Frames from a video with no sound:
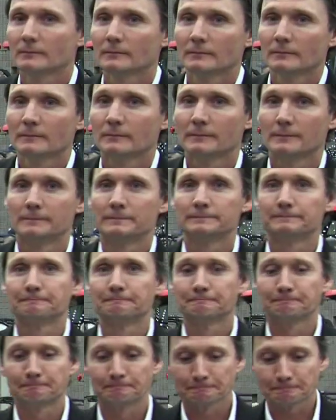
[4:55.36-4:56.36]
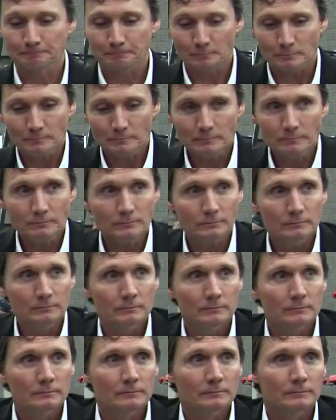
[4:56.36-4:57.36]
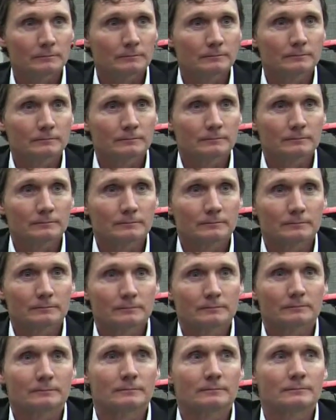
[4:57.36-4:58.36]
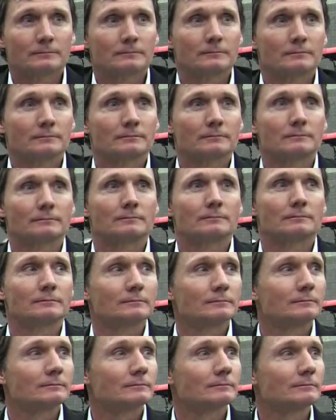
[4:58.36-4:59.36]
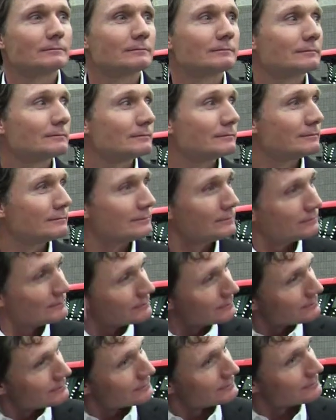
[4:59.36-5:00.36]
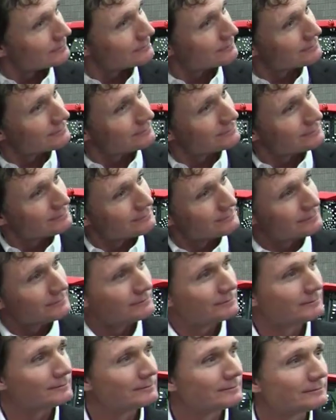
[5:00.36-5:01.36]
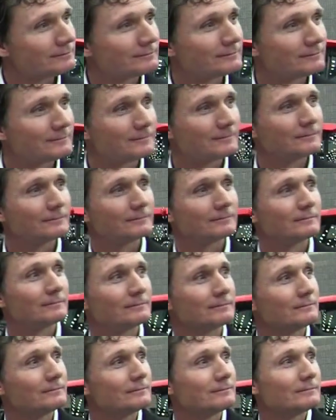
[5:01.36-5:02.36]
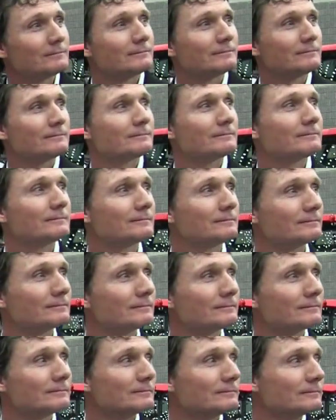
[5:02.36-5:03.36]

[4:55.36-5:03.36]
No words are spoken by the person on screen.